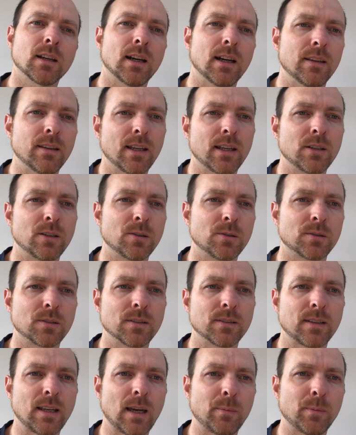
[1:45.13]
and then use
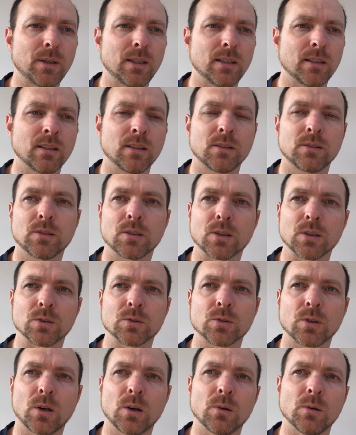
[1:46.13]
the Zappi to
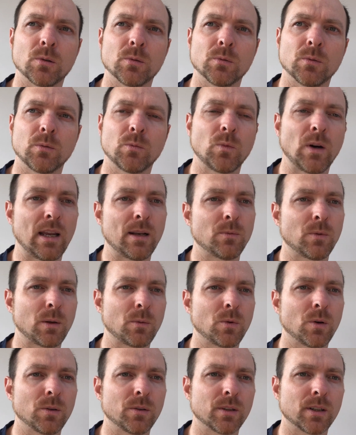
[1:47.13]
control when we
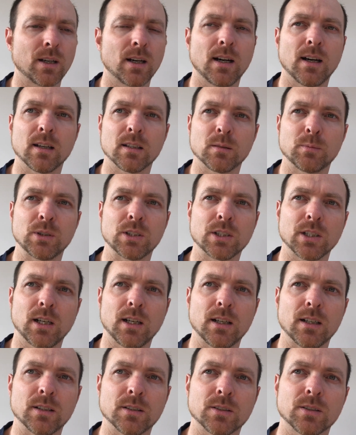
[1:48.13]
want the car to be
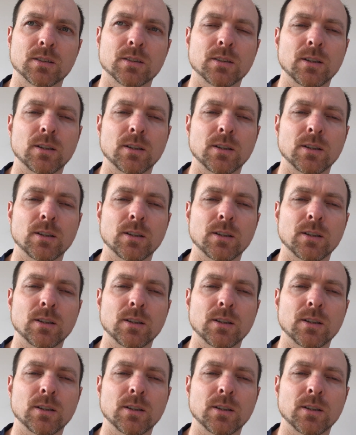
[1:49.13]
charged.